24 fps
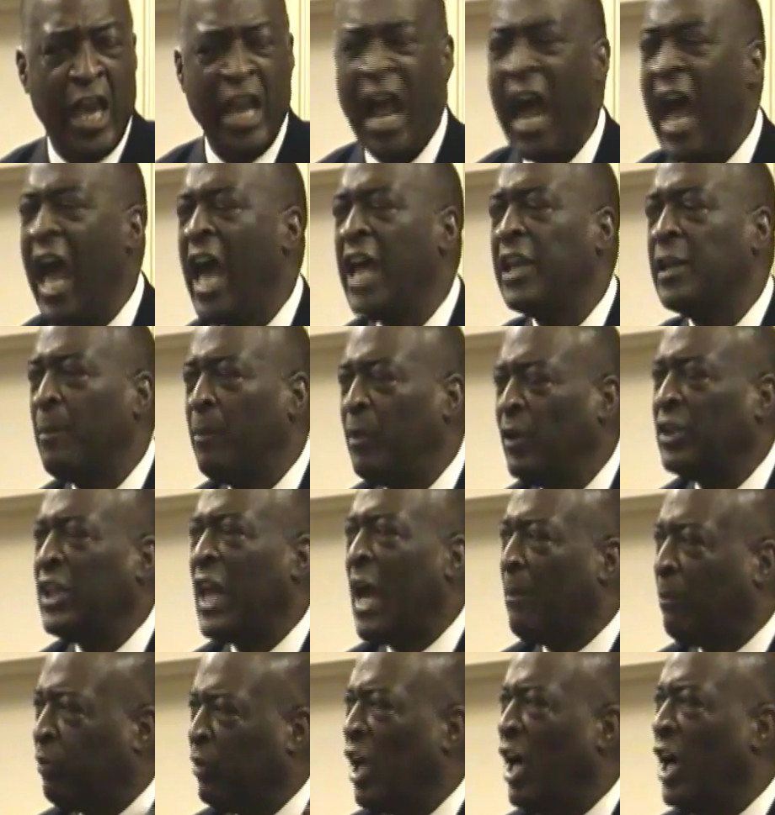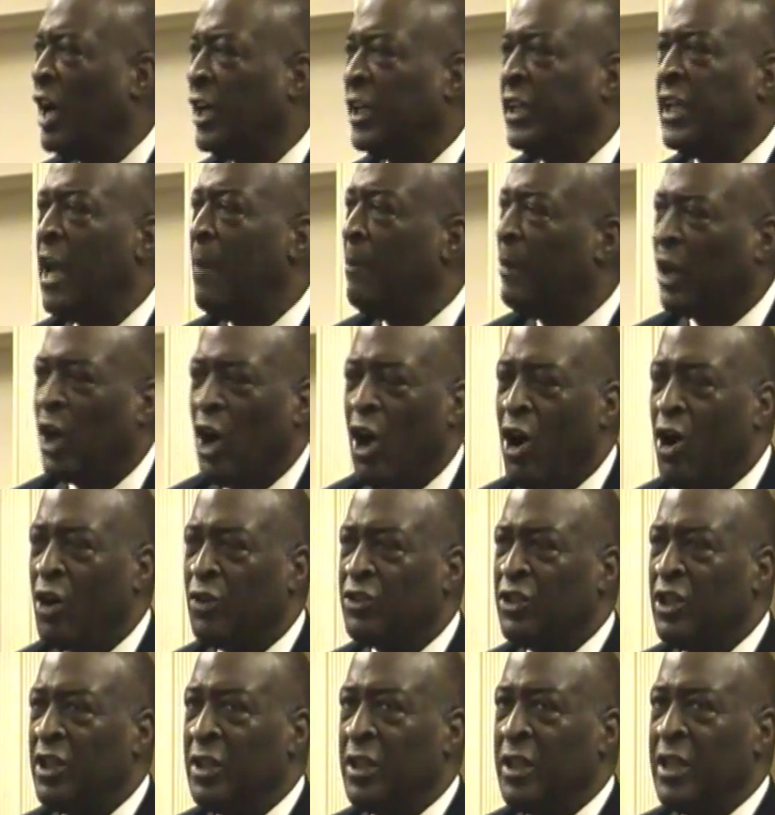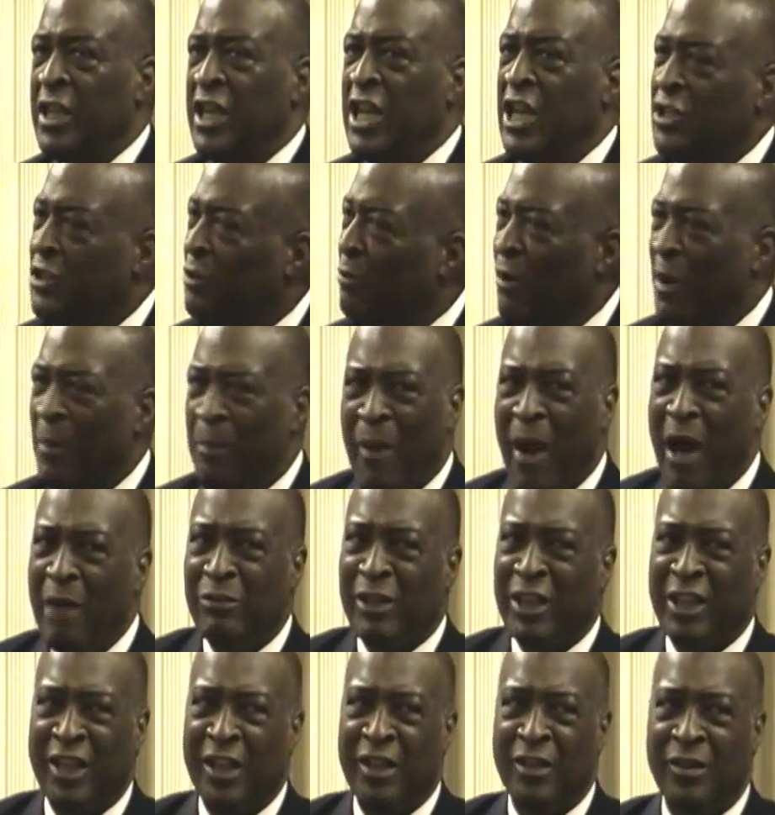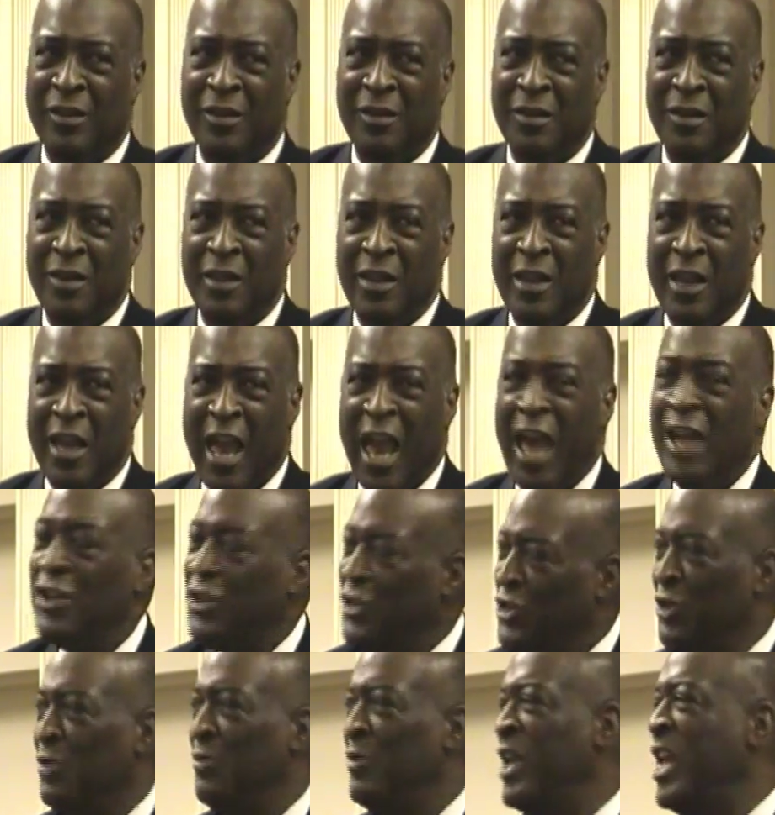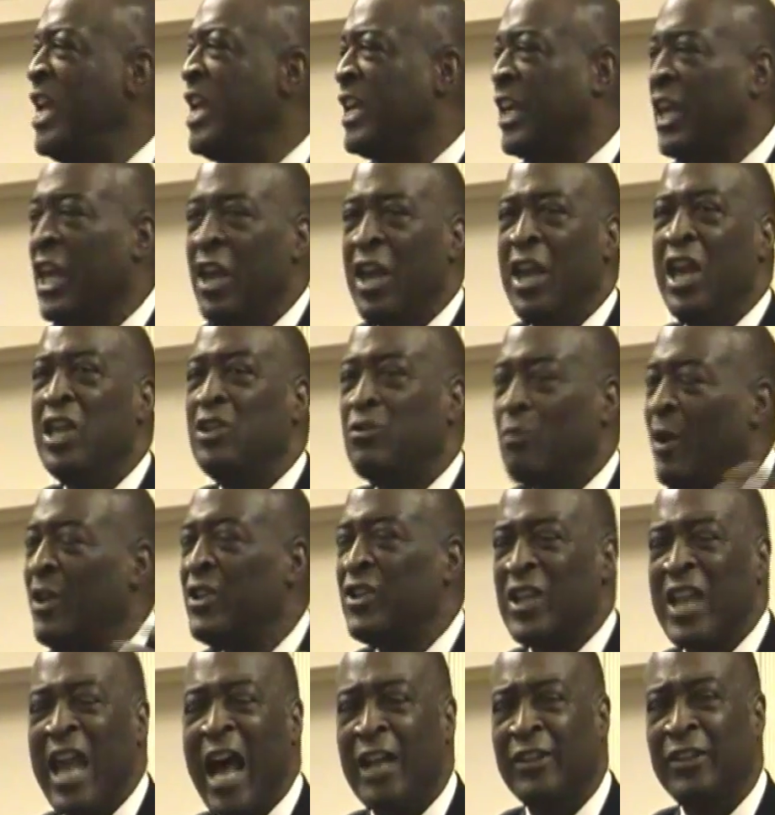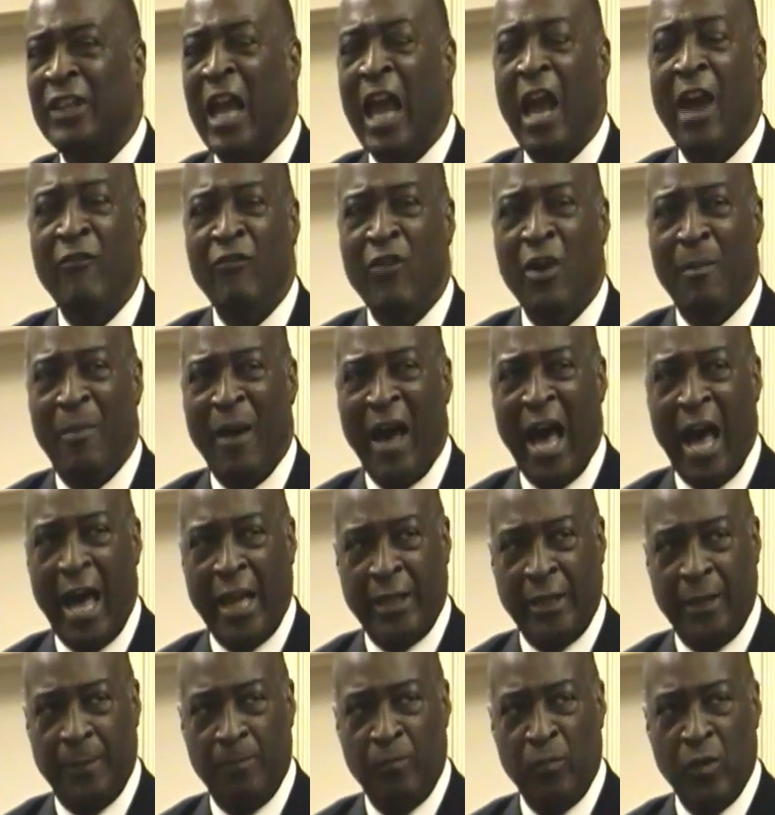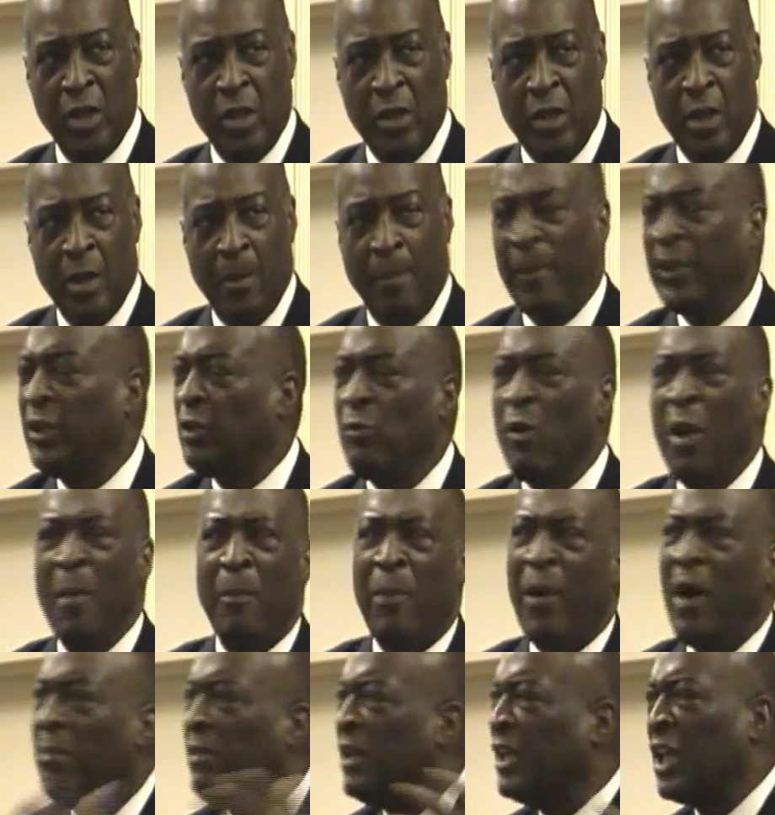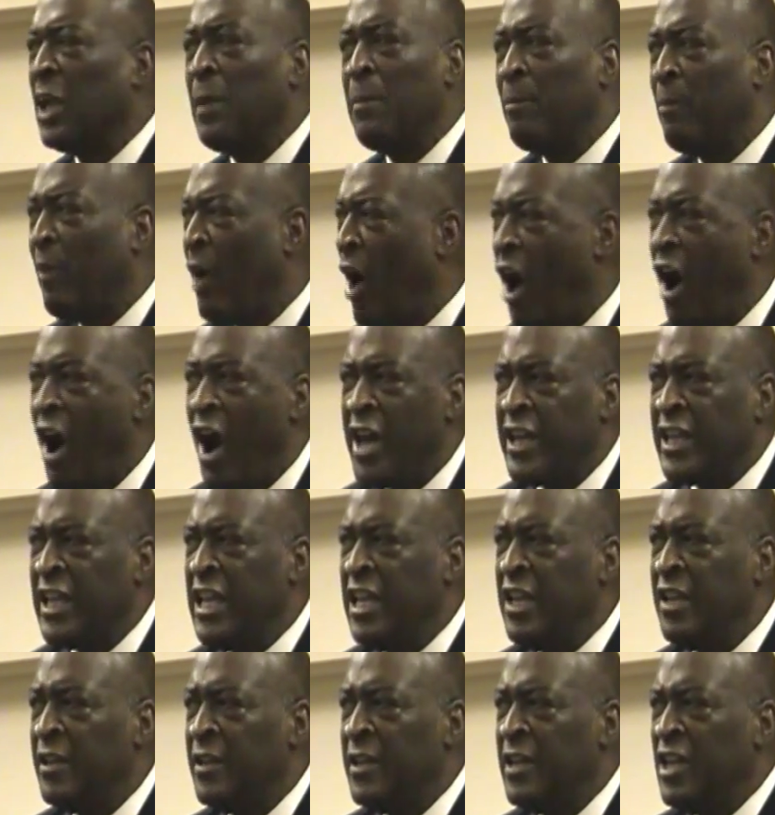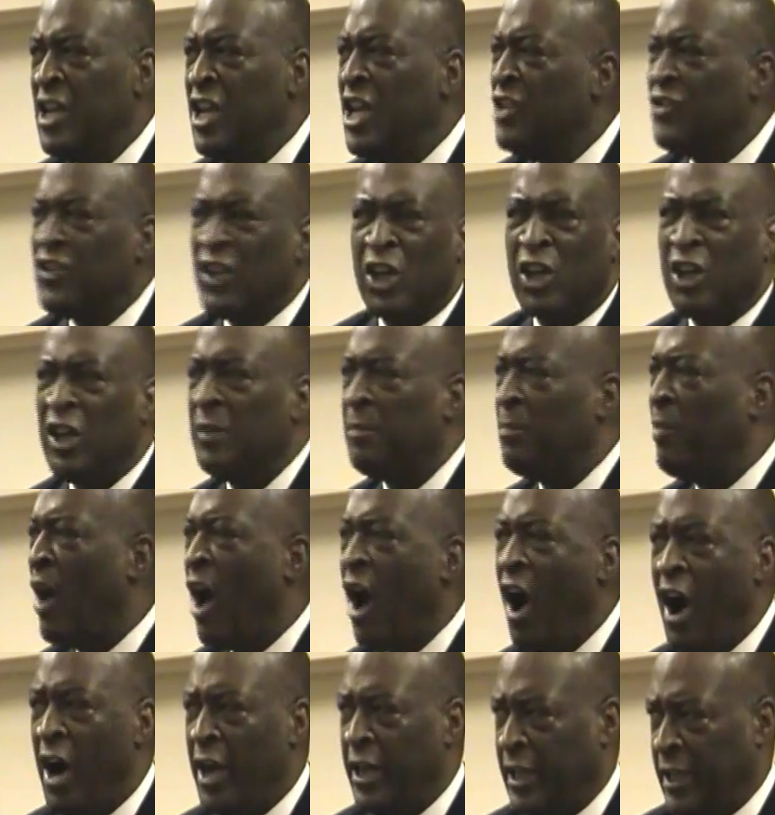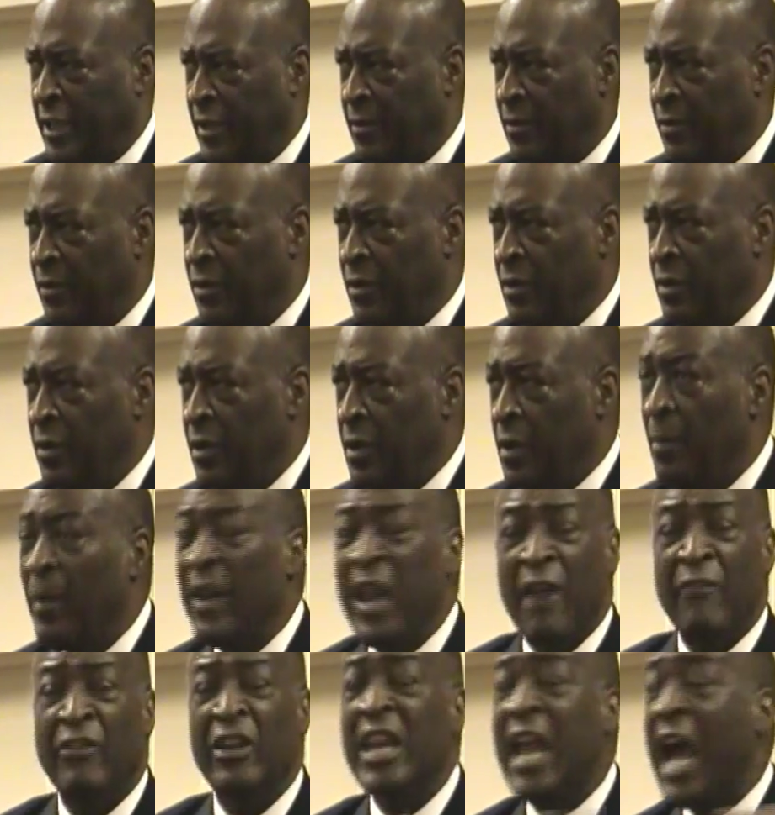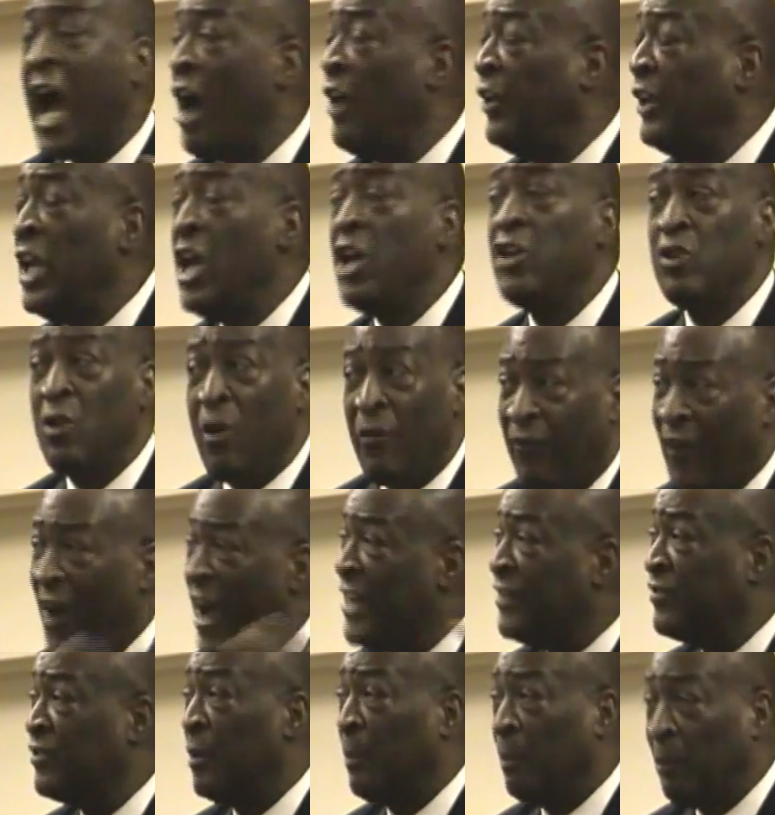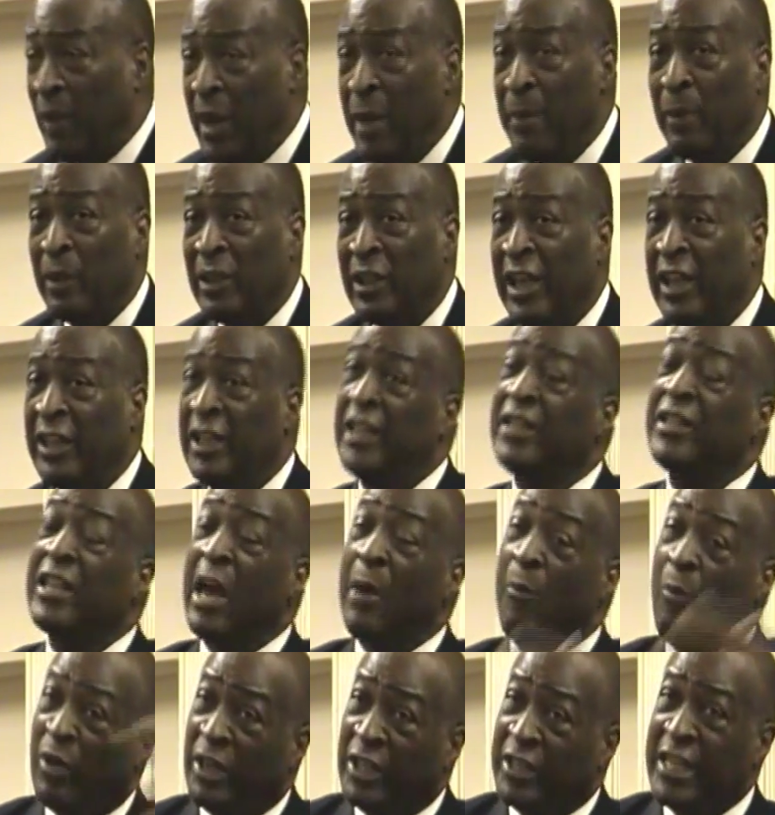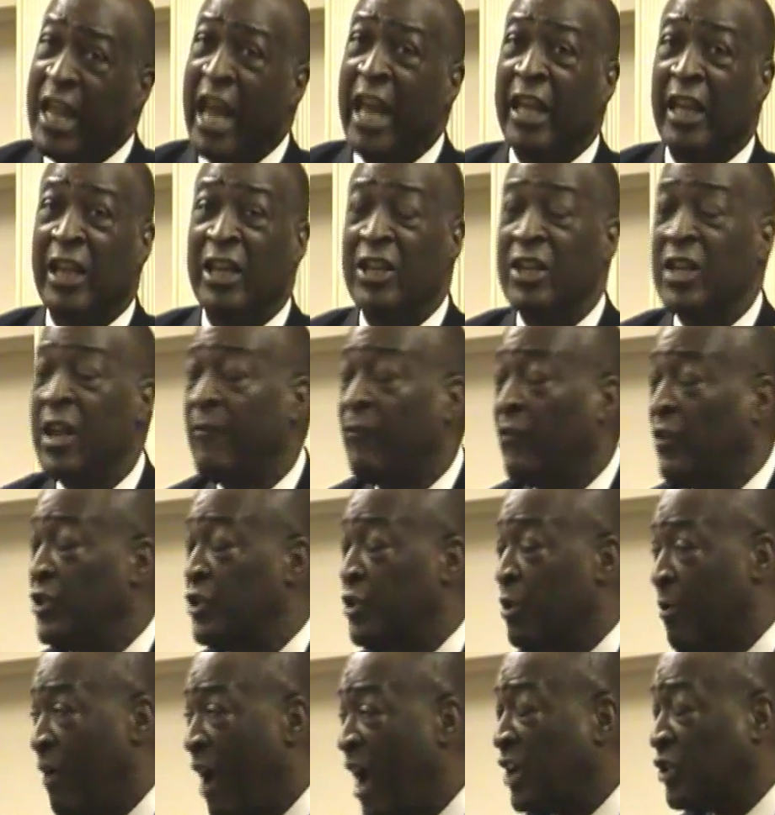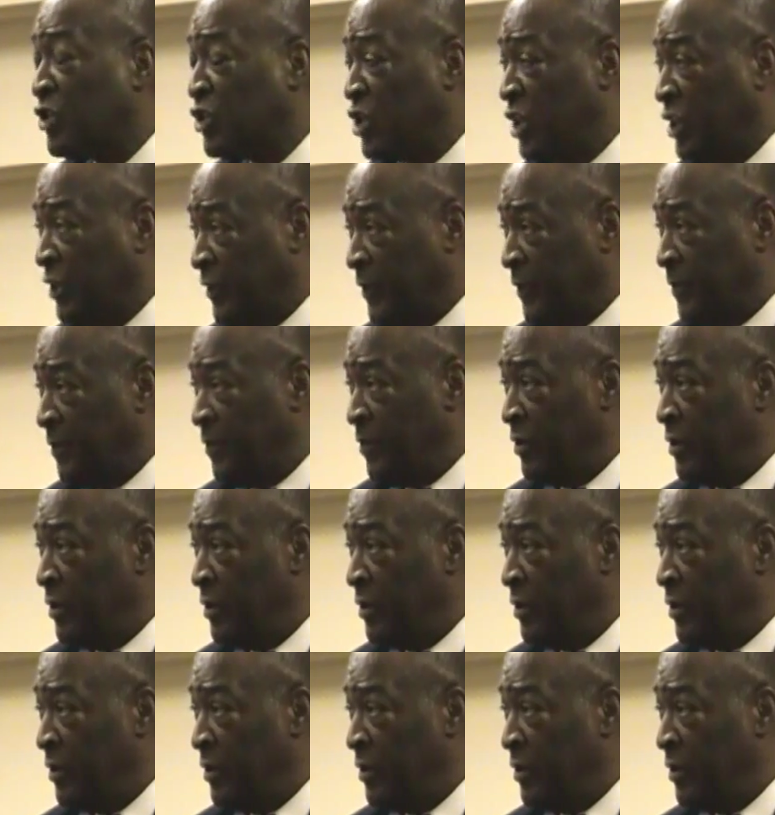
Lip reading: And I had to put that plug in there because he's a Republican and he's unique. He's reaching out to everybody. But the Republican Party is a good party. But every now and then you'll find some people in it that want to take it a different direction.